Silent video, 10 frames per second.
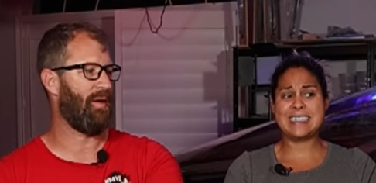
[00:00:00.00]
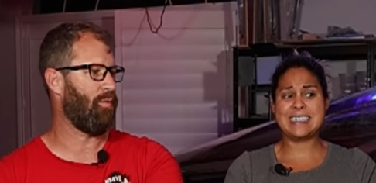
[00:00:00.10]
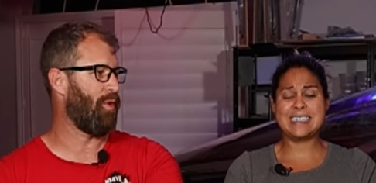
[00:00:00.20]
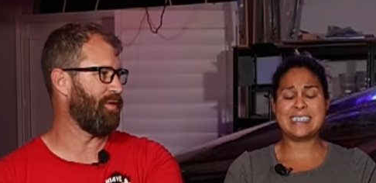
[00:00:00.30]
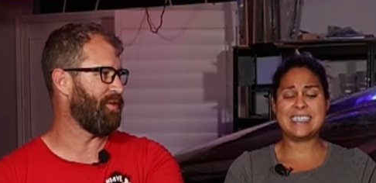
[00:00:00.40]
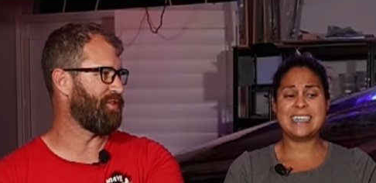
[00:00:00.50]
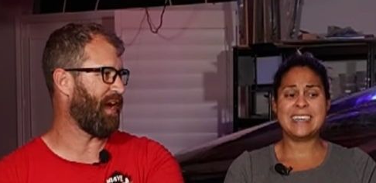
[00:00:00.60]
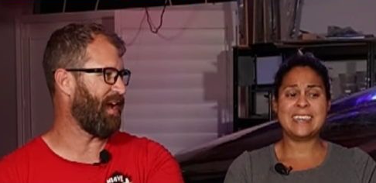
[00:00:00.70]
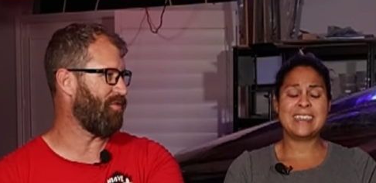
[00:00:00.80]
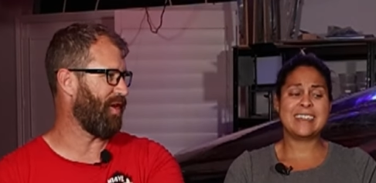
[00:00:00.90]
Speaker 1: one of the
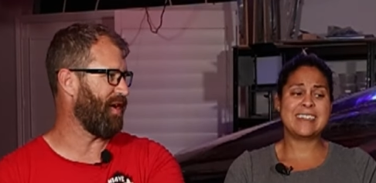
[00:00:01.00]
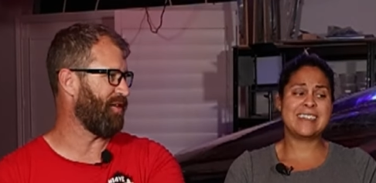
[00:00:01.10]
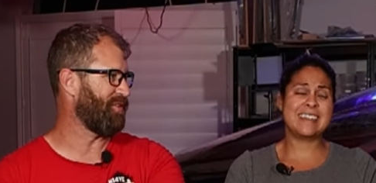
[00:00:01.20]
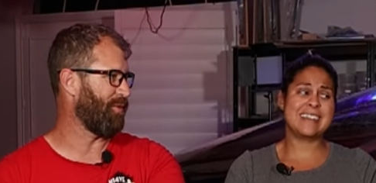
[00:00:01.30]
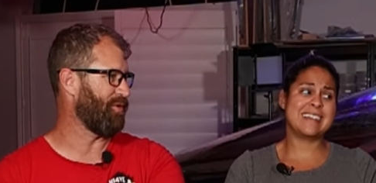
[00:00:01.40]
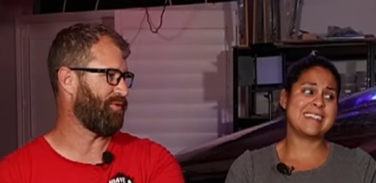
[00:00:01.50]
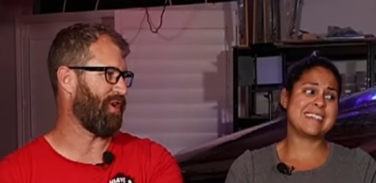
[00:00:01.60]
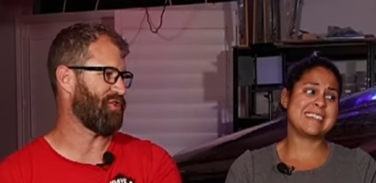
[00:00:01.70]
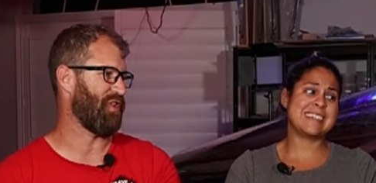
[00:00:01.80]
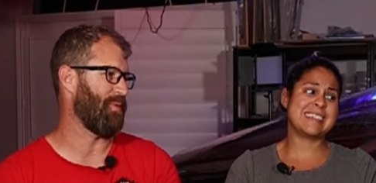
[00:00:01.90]
side rails that was
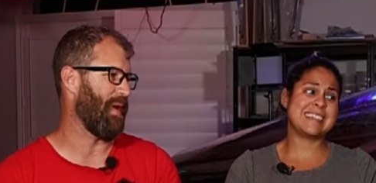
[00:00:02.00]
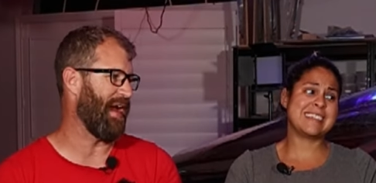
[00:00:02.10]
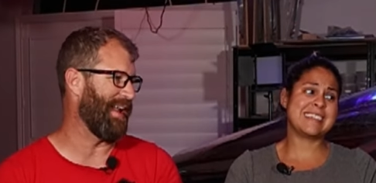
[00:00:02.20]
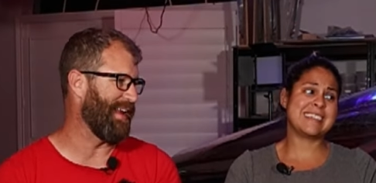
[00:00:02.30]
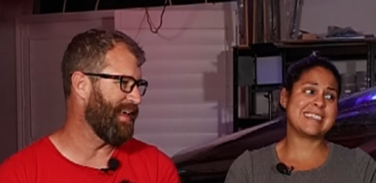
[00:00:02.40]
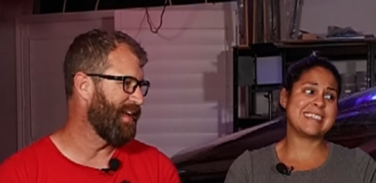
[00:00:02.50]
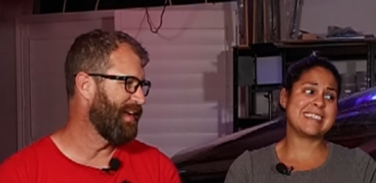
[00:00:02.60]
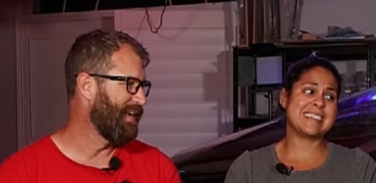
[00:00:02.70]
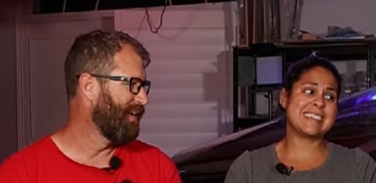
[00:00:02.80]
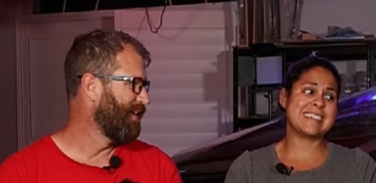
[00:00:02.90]
freshly painted.
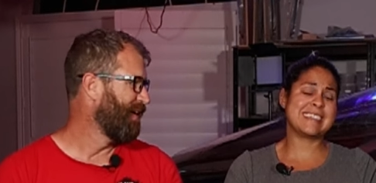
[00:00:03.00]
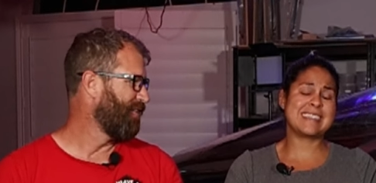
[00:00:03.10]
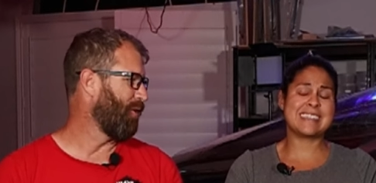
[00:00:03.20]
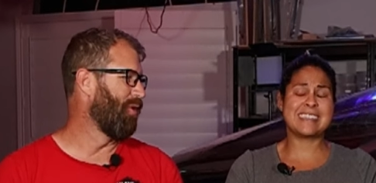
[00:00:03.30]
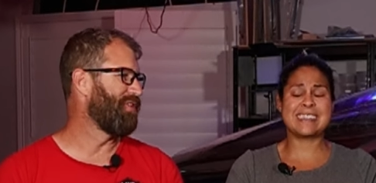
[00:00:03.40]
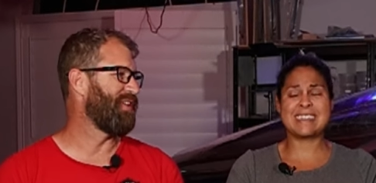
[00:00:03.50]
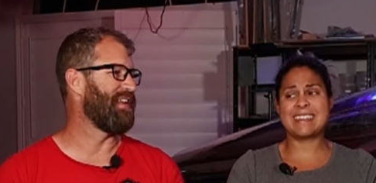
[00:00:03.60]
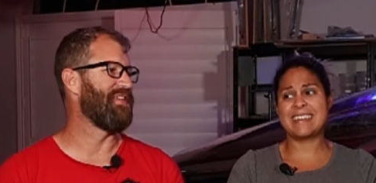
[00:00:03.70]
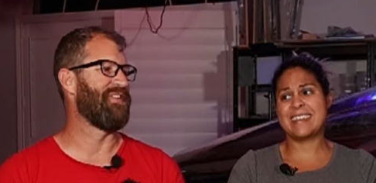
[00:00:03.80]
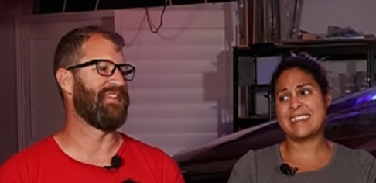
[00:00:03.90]
So it wasn't
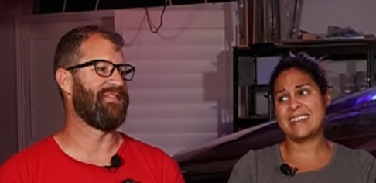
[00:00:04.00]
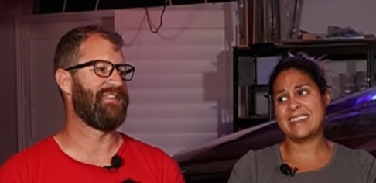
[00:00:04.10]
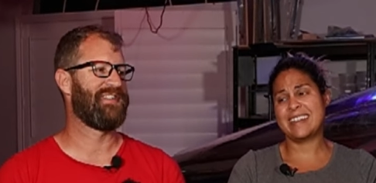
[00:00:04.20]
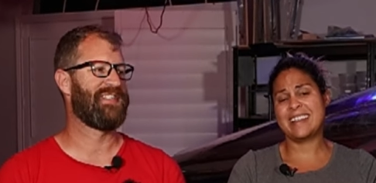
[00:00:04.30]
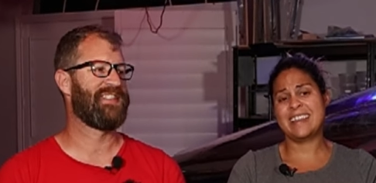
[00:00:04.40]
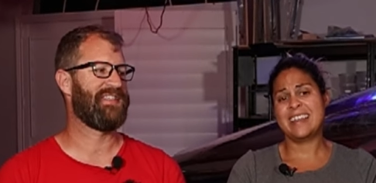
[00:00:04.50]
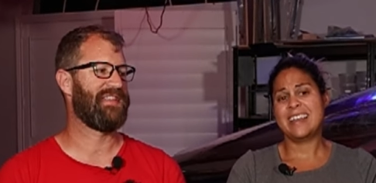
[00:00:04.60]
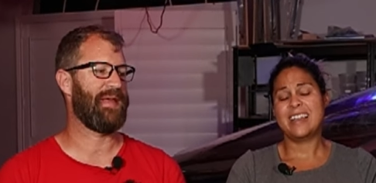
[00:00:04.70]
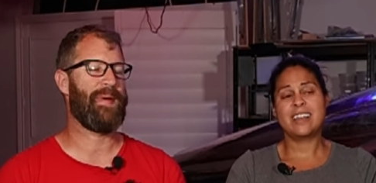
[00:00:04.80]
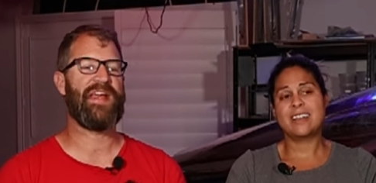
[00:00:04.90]
even
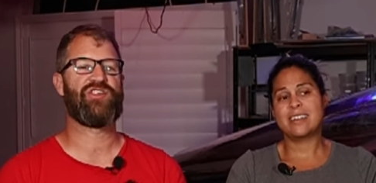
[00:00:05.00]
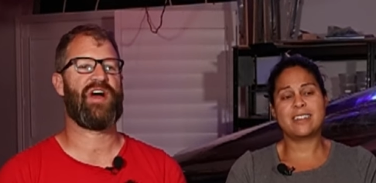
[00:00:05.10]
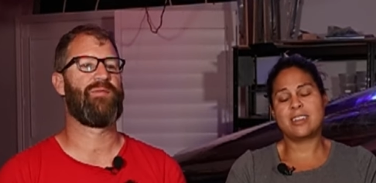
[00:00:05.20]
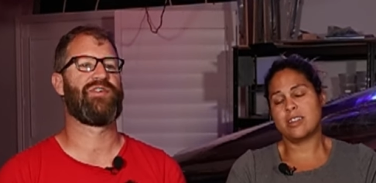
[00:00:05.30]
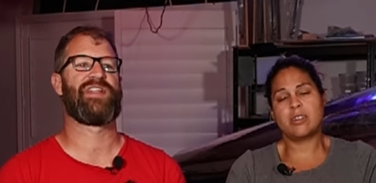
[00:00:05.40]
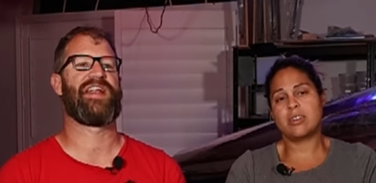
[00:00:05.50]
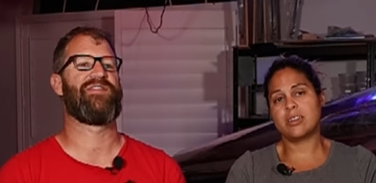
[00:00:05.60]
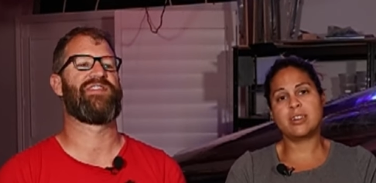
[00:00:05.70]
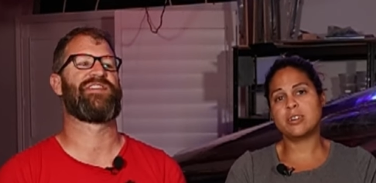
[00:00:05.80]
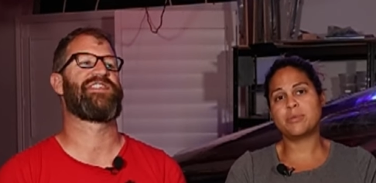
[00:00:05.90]
the paint job was not even
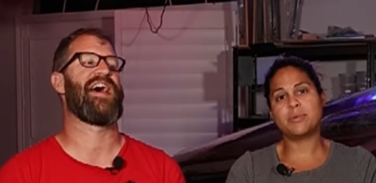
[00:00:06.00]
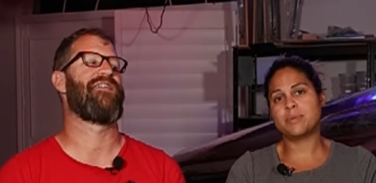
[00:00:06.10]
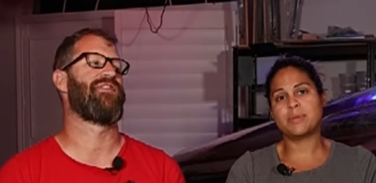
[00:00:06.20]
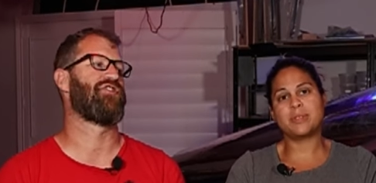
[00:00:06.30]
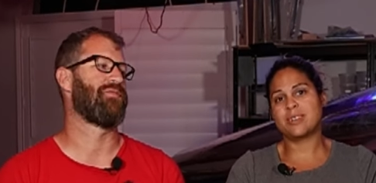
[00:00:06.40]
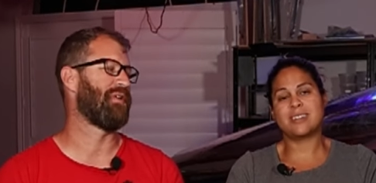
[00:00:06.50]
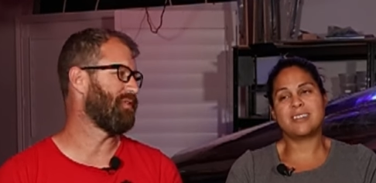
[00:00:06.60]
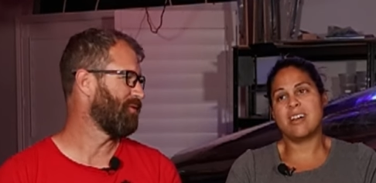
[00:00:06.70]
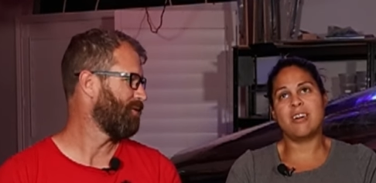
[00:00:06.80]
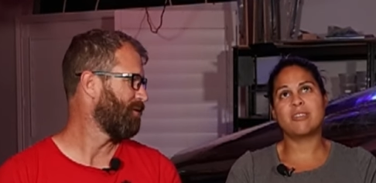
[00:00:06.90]
Speaker 2: it, salvageable.
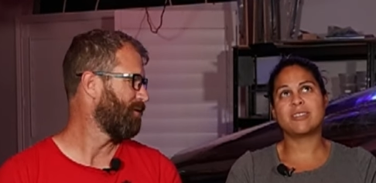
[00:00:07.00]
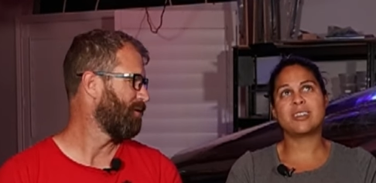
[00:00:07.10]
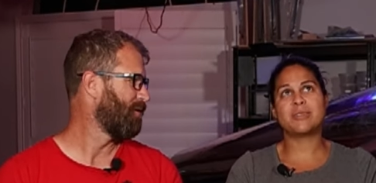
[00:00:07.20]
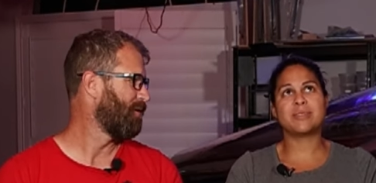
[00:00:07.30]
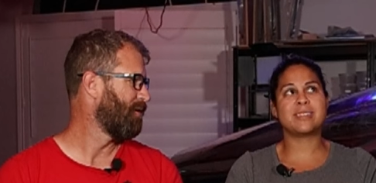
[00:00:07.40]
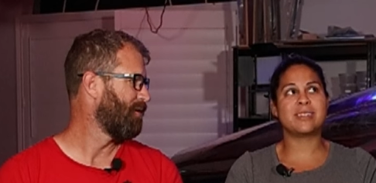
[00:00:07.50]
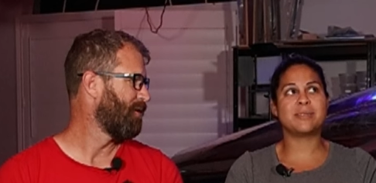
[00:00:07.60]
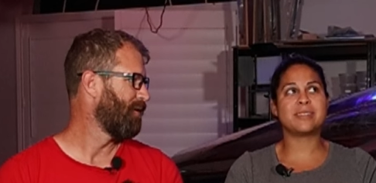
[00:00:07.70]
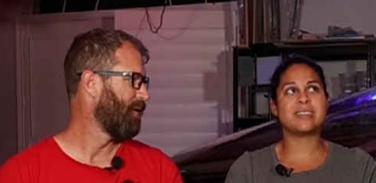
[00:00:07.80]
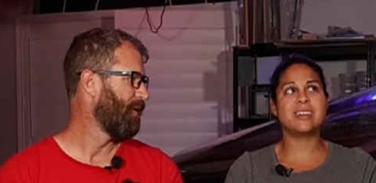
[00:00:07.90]
No, there was there
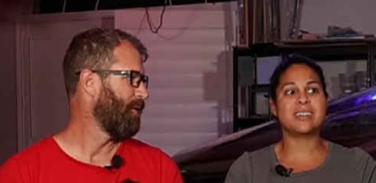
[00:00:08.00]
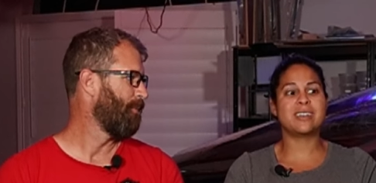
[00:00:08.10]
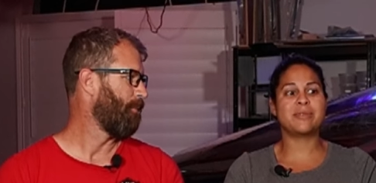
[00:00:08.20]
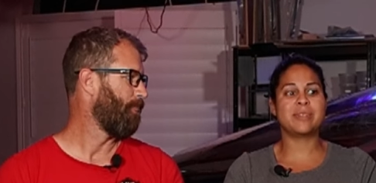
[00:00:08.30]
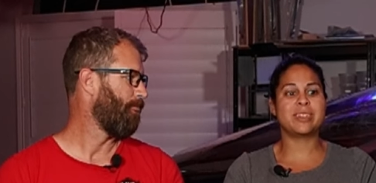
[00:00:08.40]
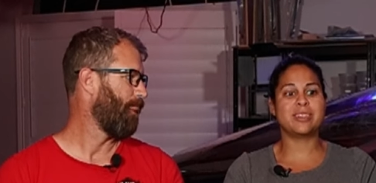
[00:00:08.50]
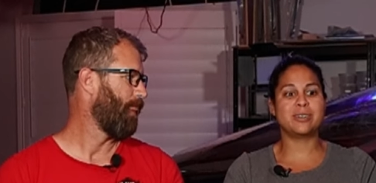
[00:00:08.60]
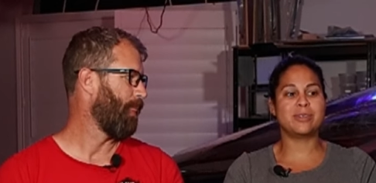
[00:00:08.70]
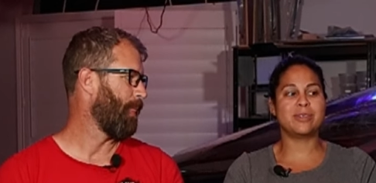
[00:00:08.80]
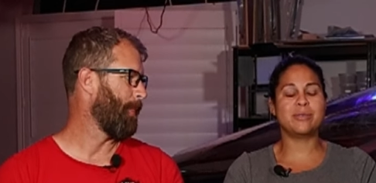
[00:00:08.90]
was nothing we could
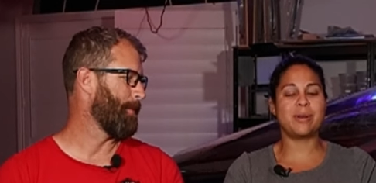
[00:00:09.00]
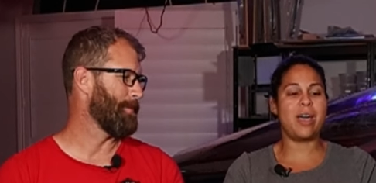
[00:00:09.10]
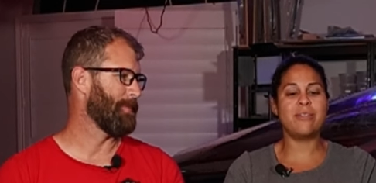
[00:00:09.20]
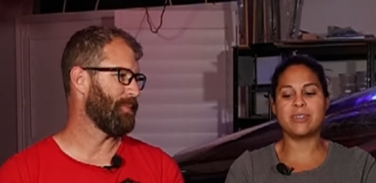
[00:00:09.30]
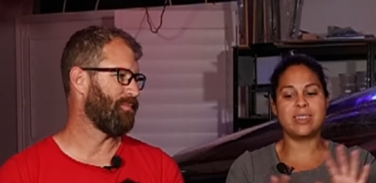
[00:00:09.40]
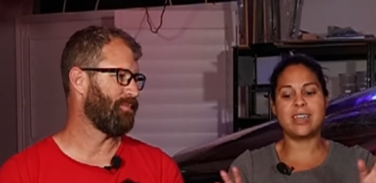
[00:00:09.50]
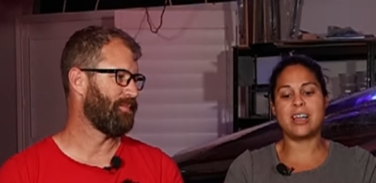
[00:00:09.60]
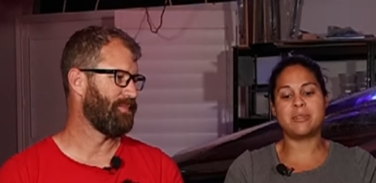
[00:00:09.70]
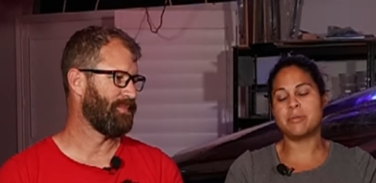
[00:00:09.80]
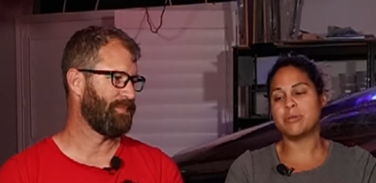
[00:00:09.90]
do. To, it, everything
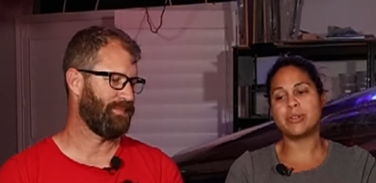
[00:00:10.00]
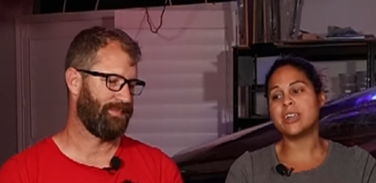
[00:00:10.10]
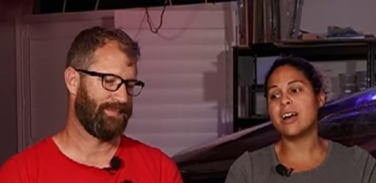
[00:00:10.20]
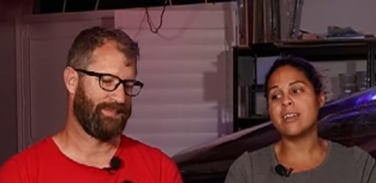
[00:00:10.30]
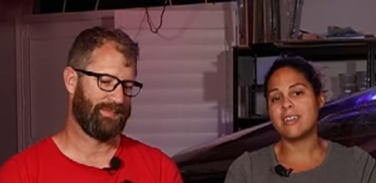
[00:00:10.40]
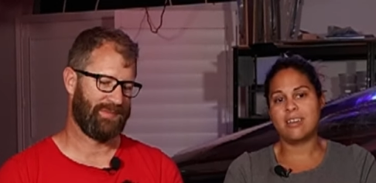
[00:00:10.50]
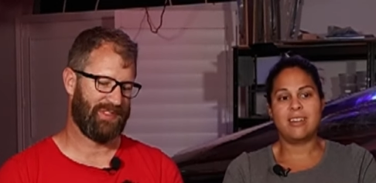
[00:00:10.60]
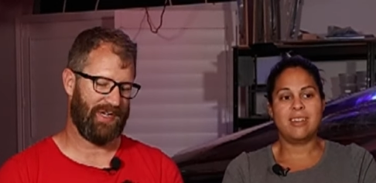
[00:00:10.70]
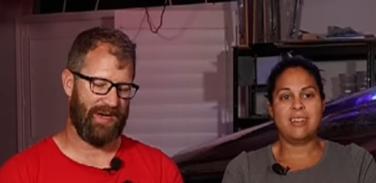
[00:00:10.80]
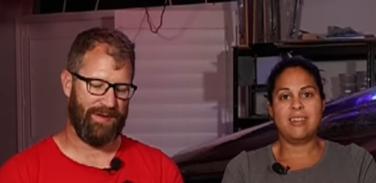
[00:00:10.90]
had to be redone.
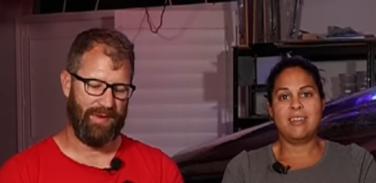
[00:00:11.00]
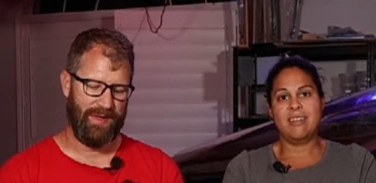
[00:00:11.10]
Speaker 1: So